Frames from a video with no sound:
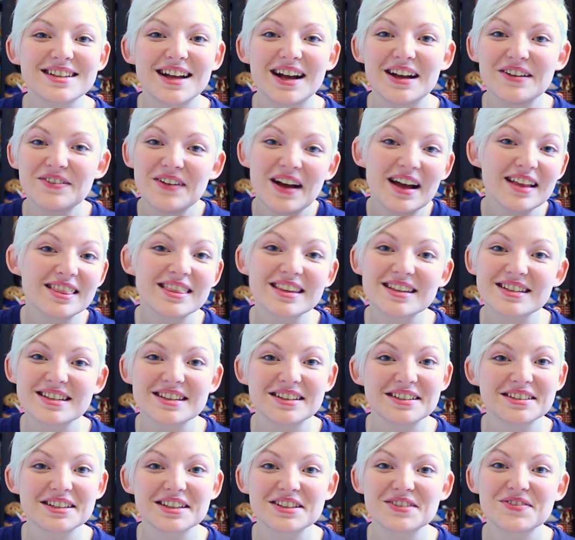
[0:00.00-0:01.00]
I've had this
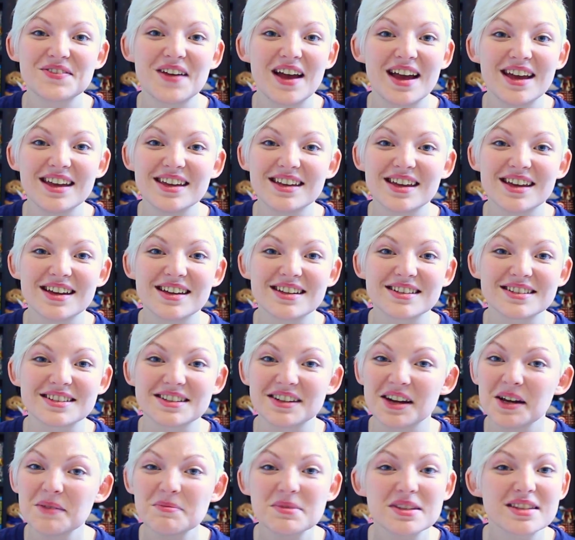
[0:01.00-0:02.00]
illness for 8 years and
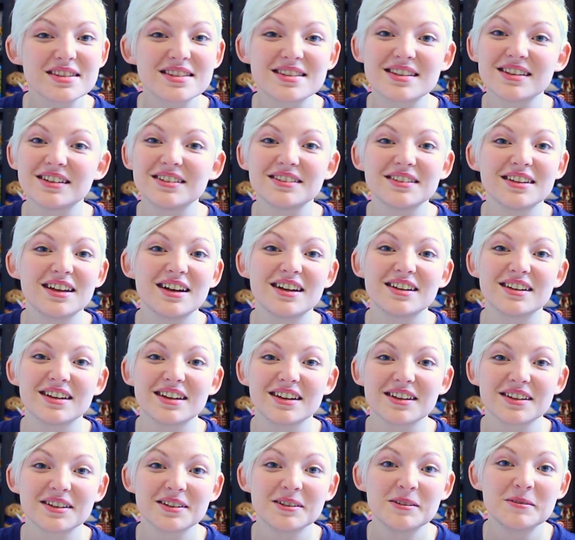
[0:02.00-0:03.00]
I'm still
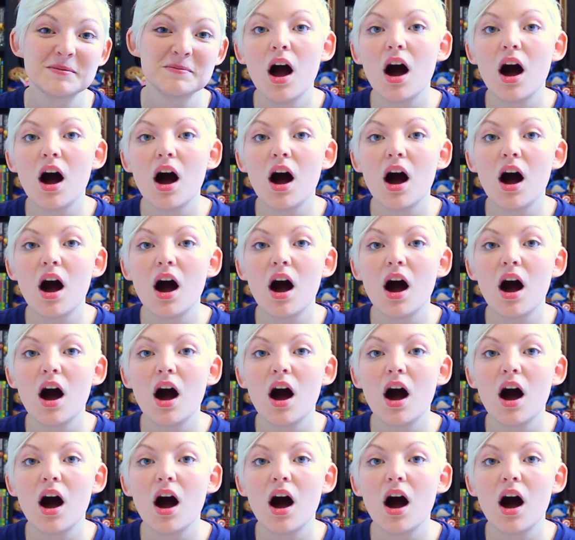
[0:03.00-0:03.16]
learning.